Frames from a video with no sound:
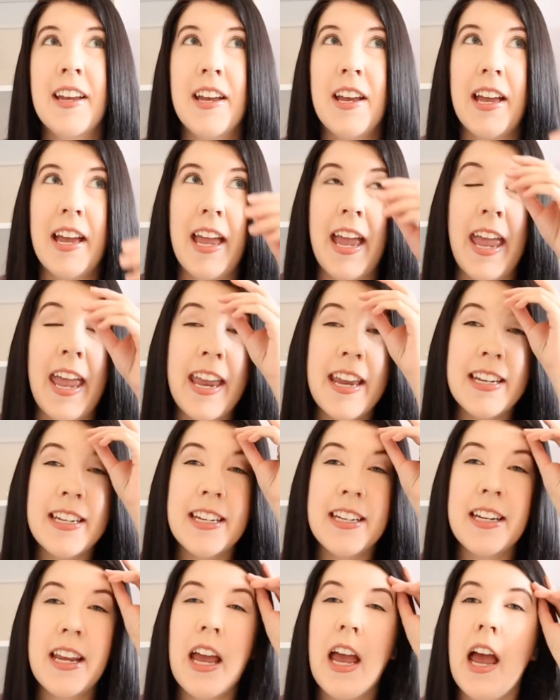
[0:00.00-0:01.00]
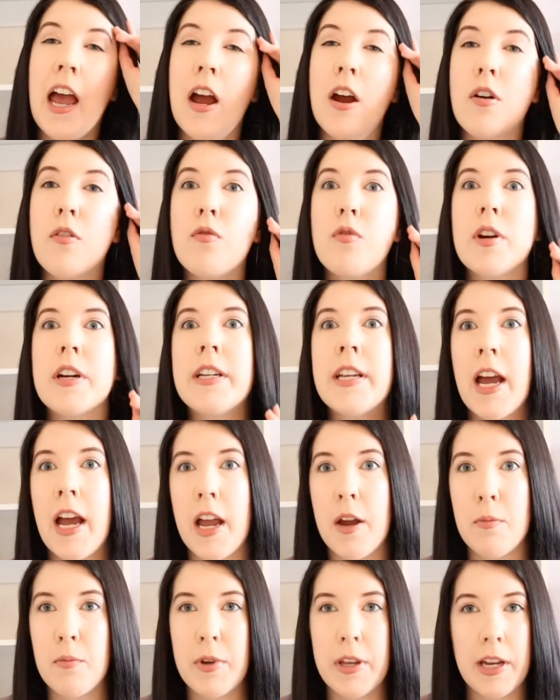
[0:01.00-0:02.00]
hated every
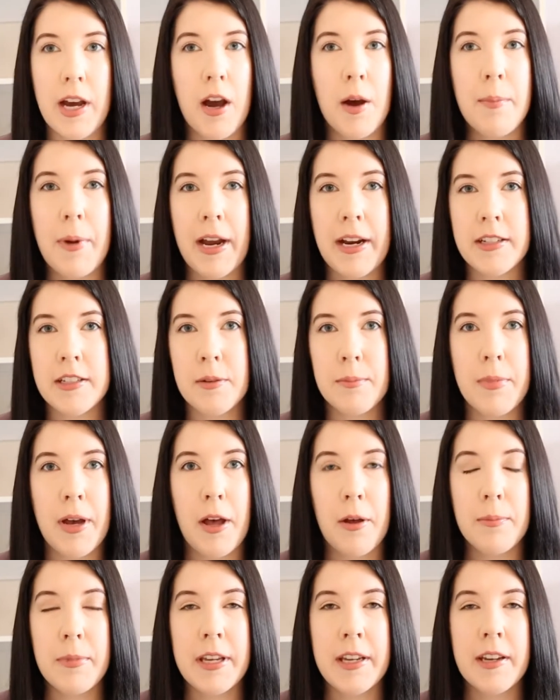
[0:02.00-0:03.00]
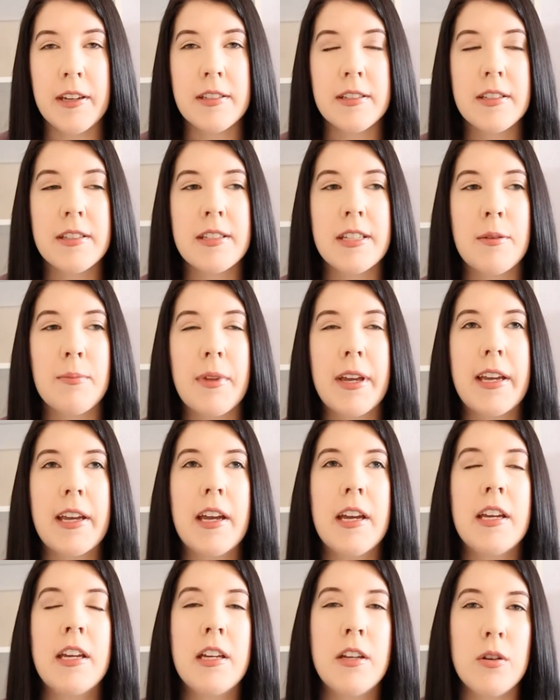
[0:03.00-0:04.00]
time we got back to Mal because it seemed like
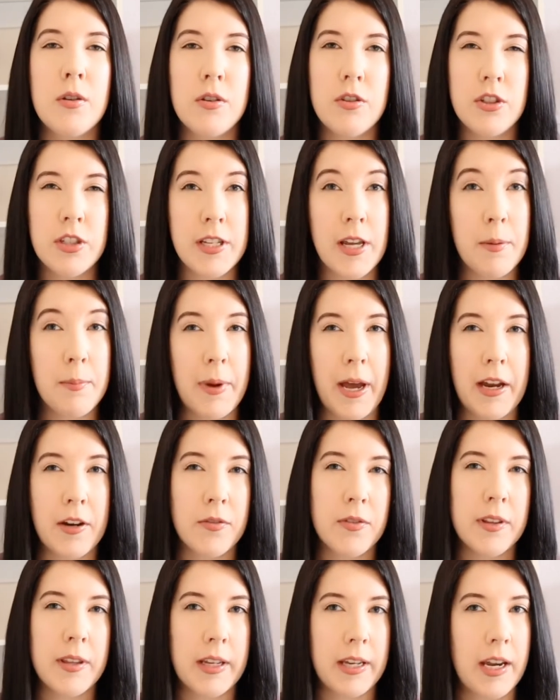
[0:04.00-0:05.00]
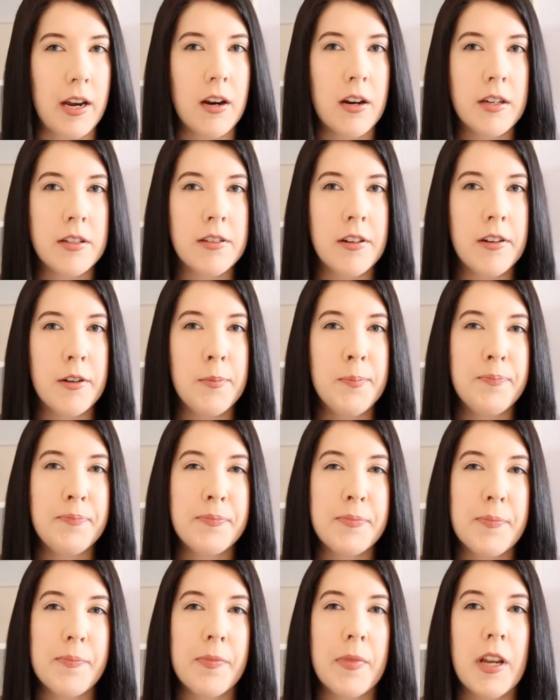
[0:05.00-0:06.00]
a huge setback for the character.
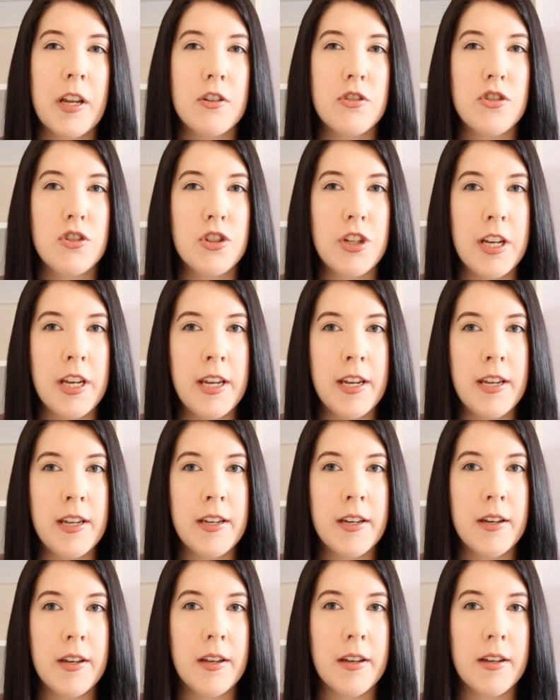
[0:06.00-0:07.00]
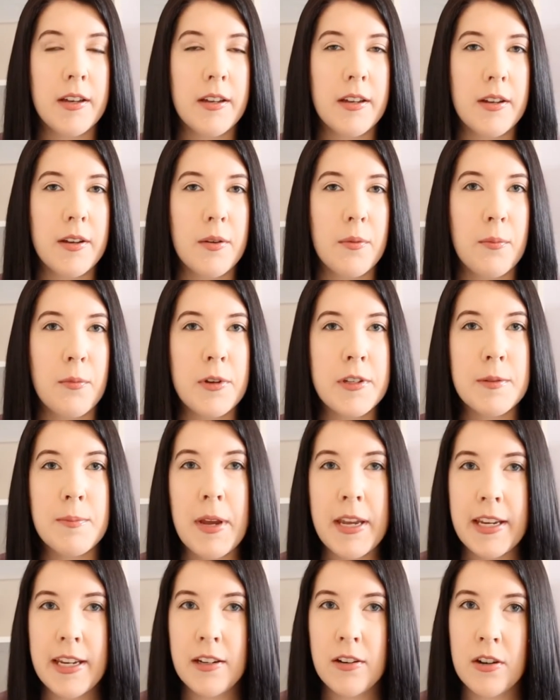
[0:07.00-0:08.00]
She was
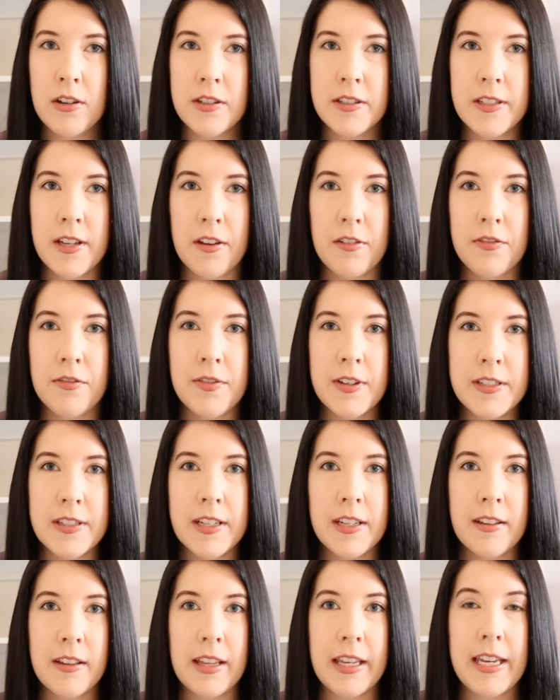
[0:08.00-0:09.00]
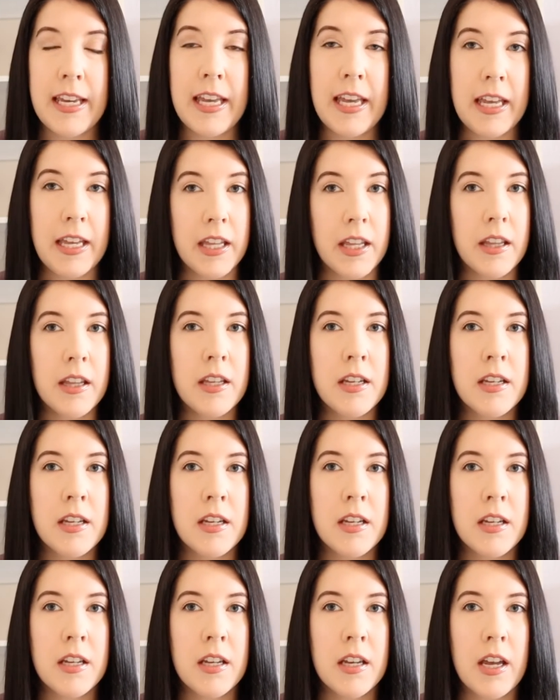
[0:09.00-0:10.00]
making herself physically ill
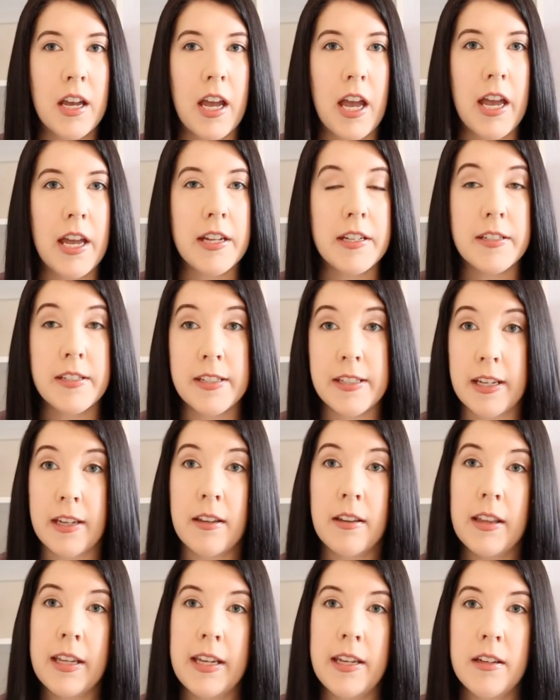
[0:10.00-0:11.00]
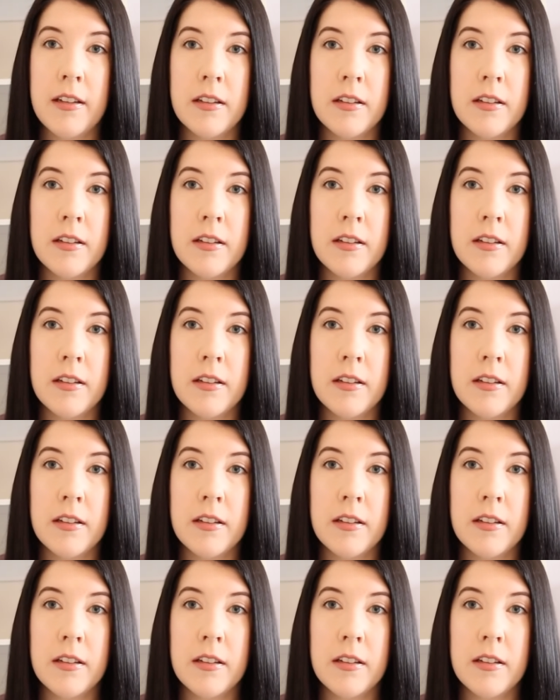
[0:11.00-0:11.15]
and sickly